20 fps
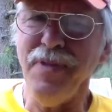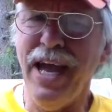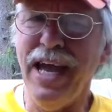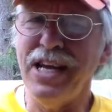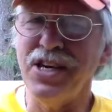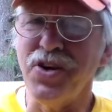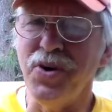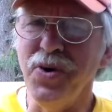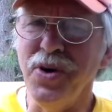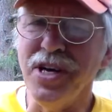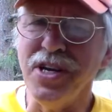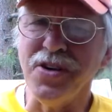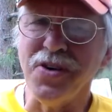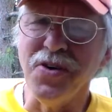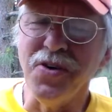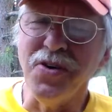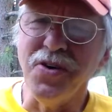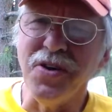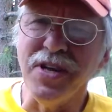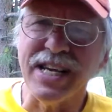and
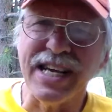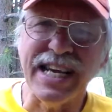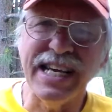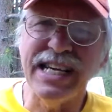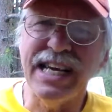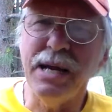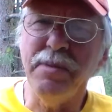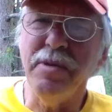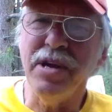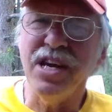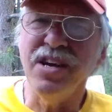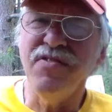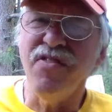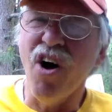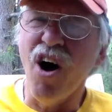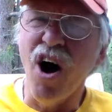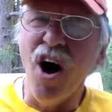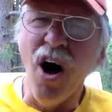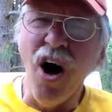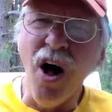critical and condemning of
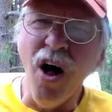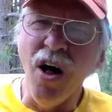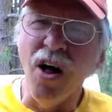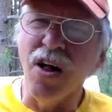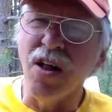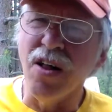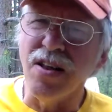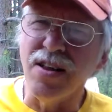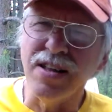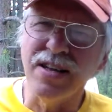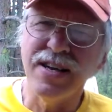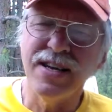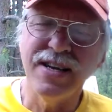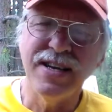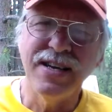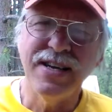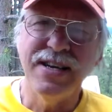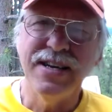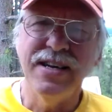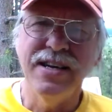all.
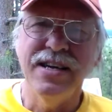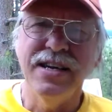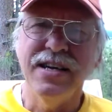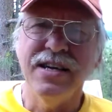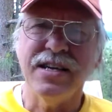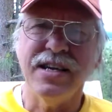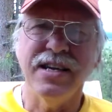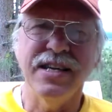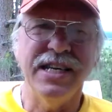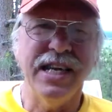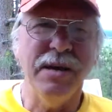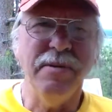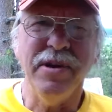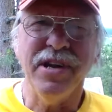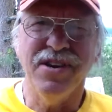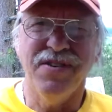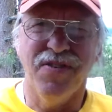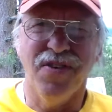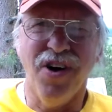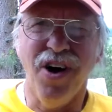
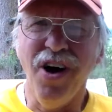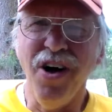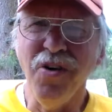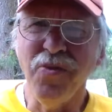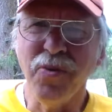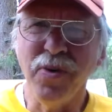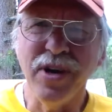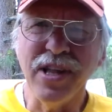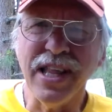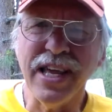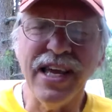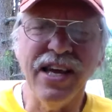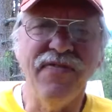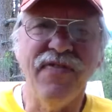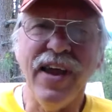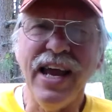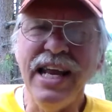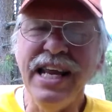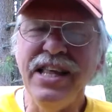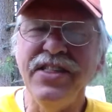Condemning of all? Really?
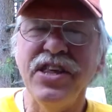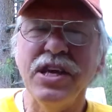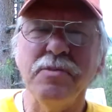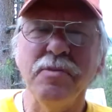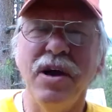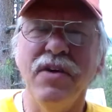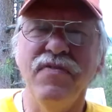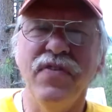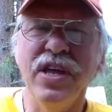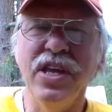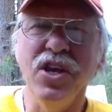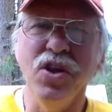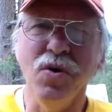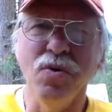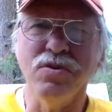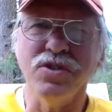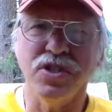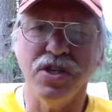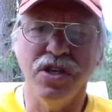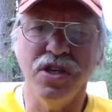If anything, my
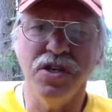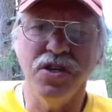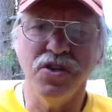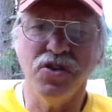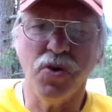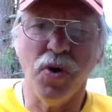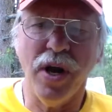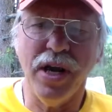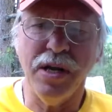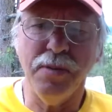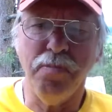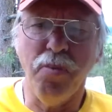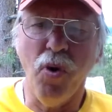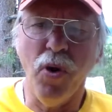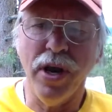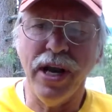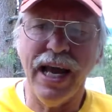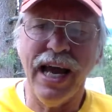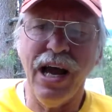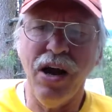videos try to
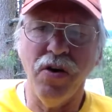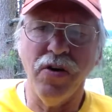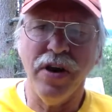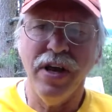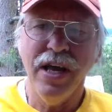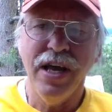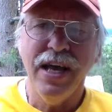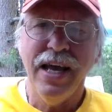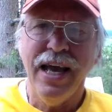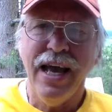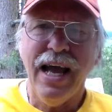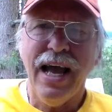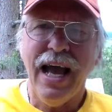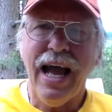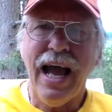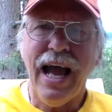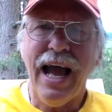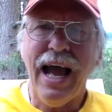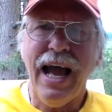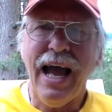point out
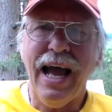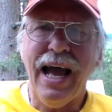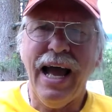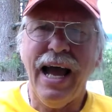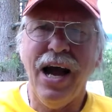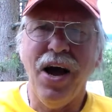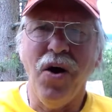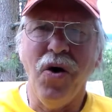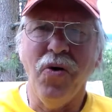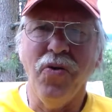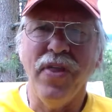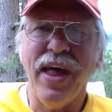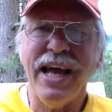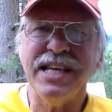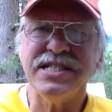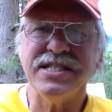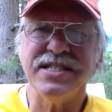how